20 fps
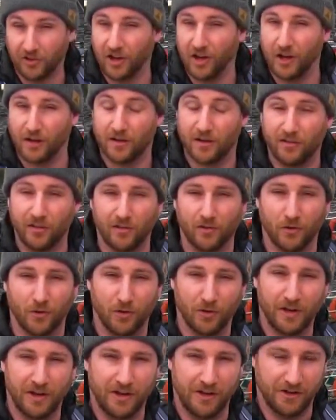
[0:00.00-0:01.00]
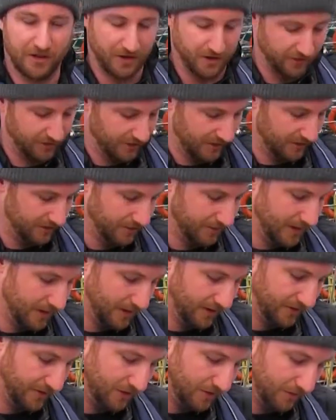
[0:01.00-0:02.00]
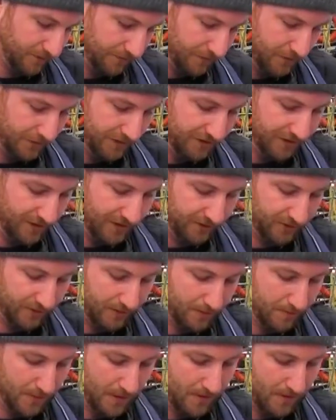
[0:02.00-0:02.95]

good because these are old halyards and to be honest I don't fully trust them,